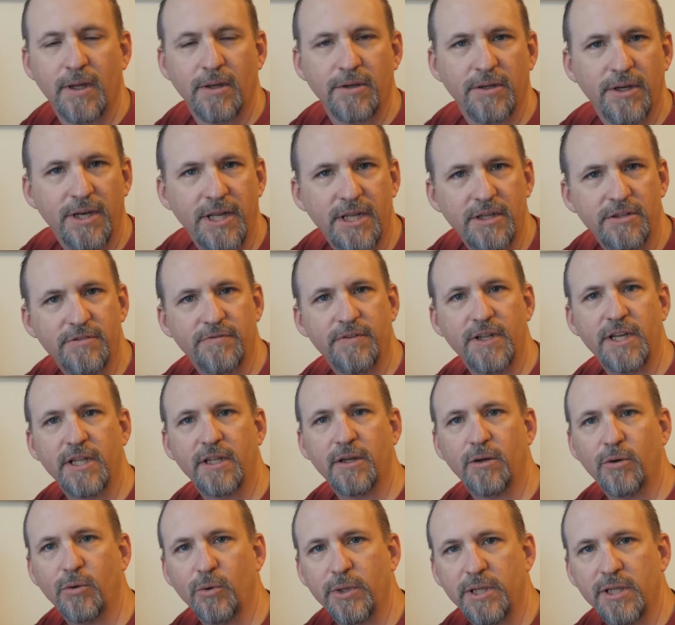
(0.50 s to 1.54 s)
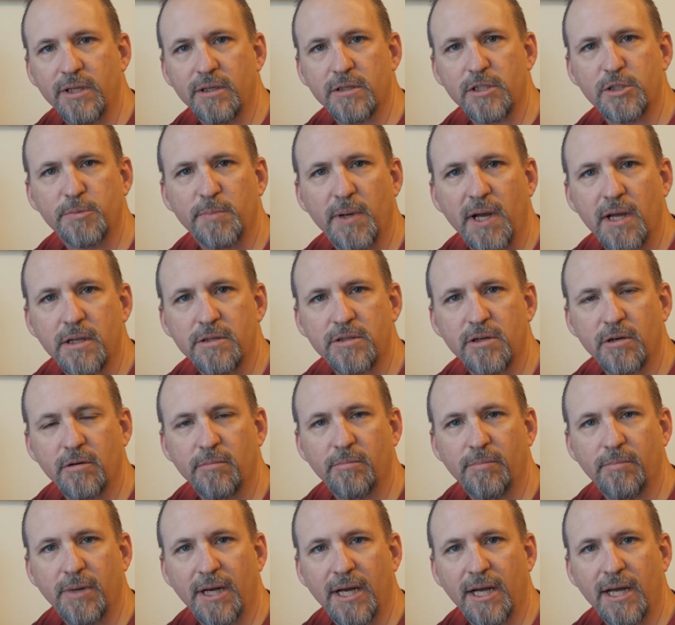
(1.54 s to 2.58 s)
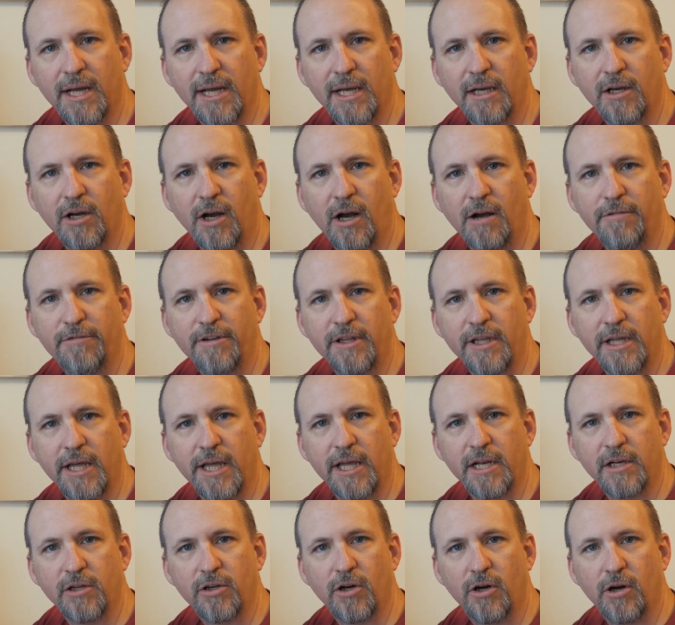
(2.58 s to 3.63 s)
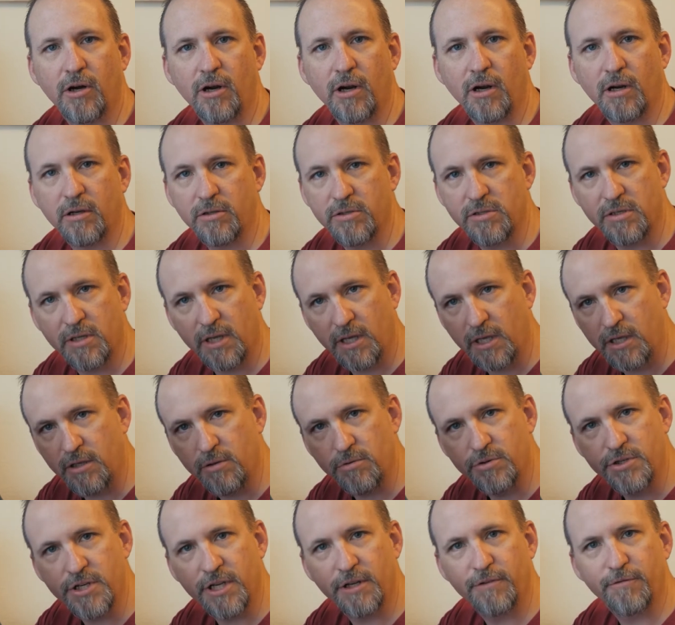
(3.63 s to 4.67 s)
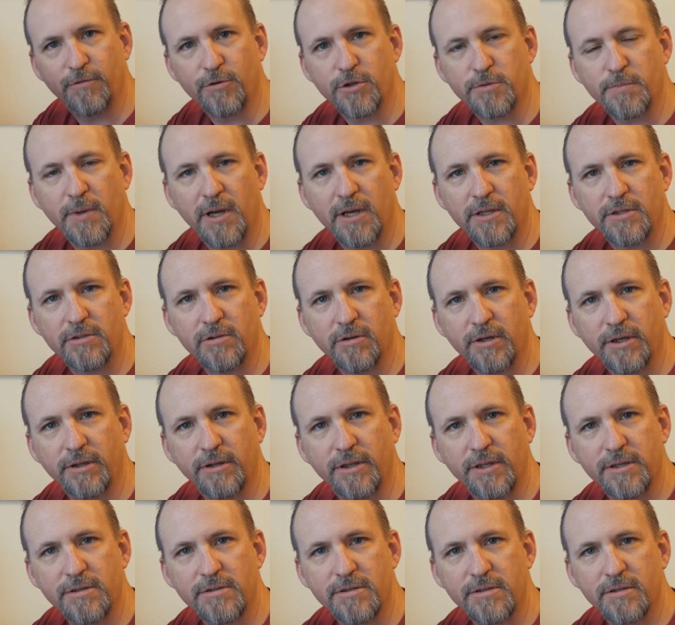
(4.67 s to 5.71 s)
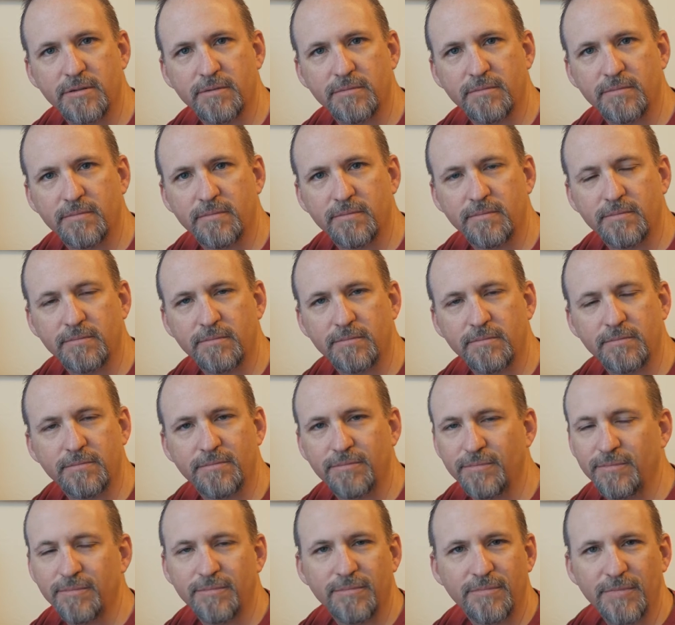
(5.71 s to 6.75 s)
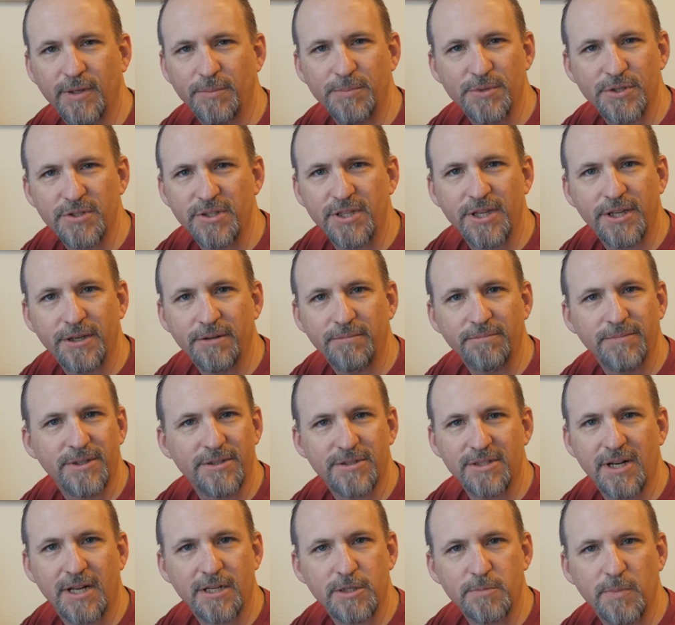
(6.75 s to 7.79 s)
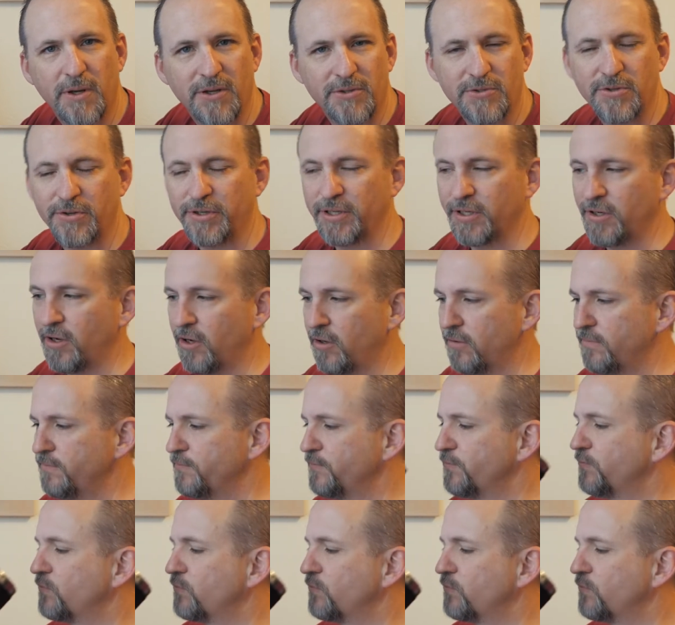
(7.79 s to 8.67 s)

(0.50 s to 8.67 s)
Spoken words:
Today's video is sponsored by Coffee and Cards. Thank you, Jen, for sponsoring this. I'm just kidding. It's not sponsored at all.